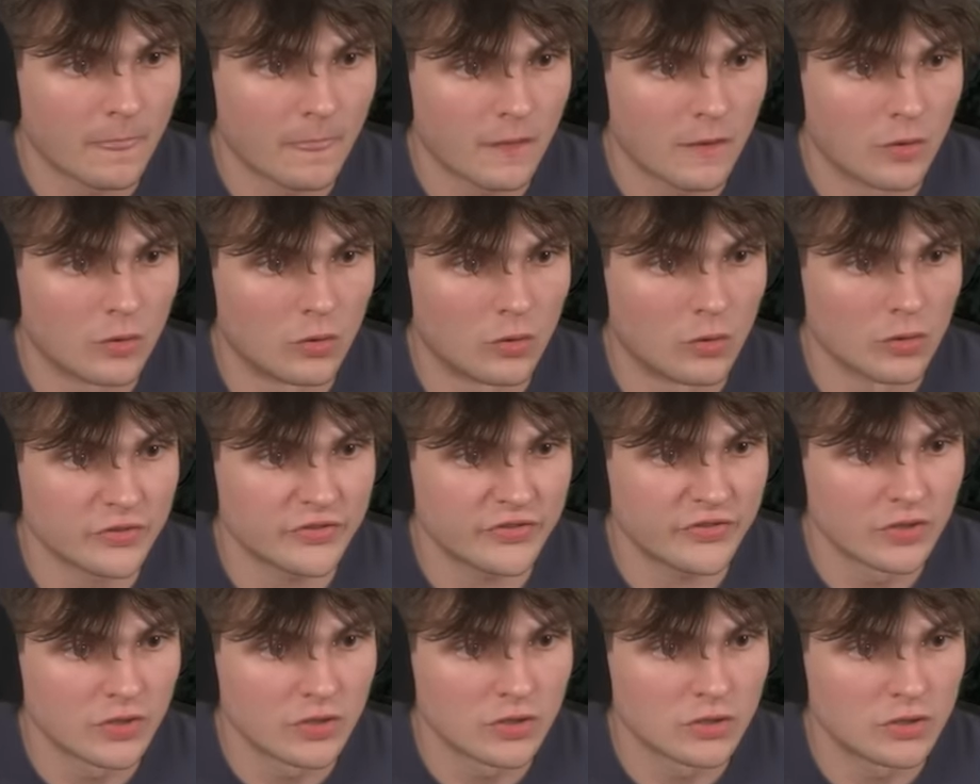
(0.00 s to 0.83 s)

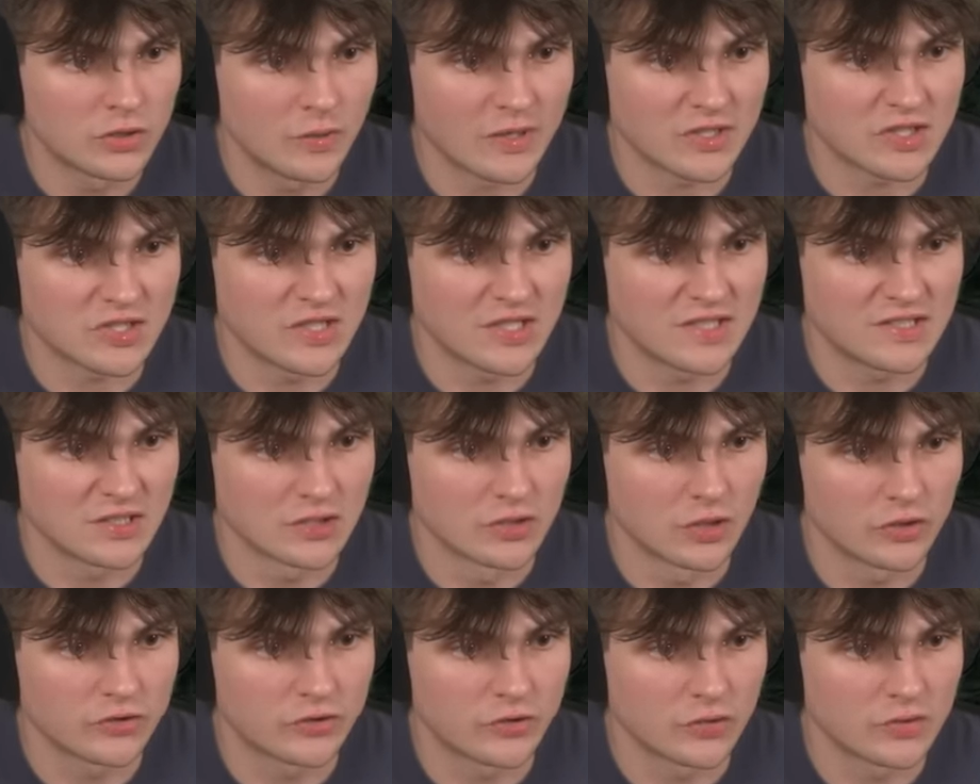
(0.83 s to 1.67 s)
Horse? You actually need to
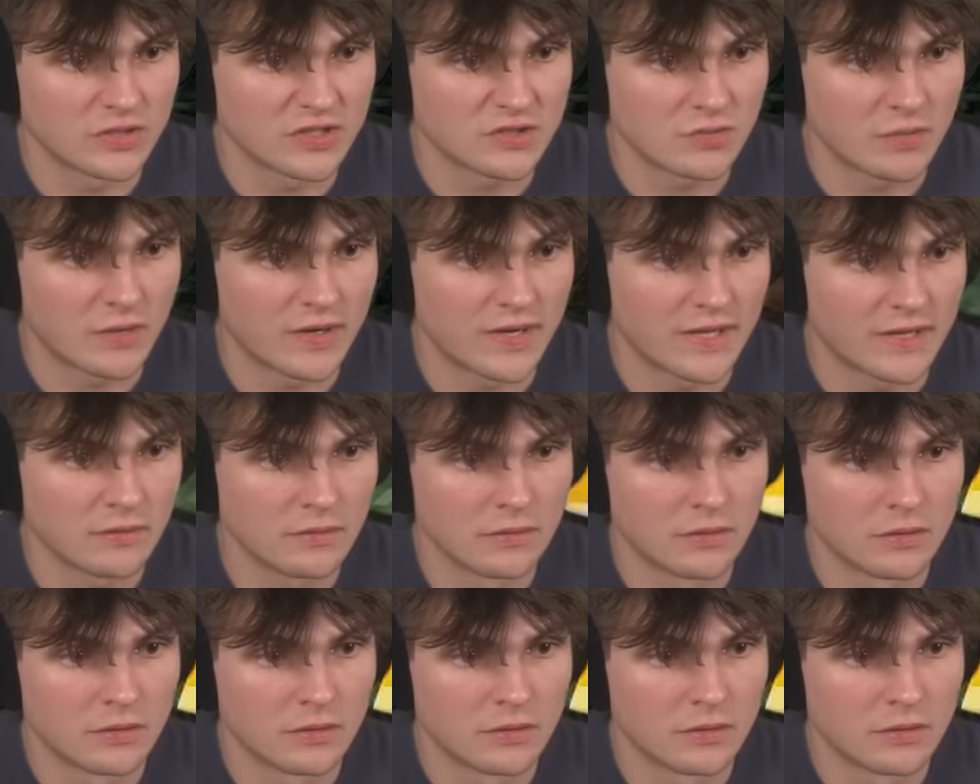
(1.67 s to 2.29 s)
not do this right now.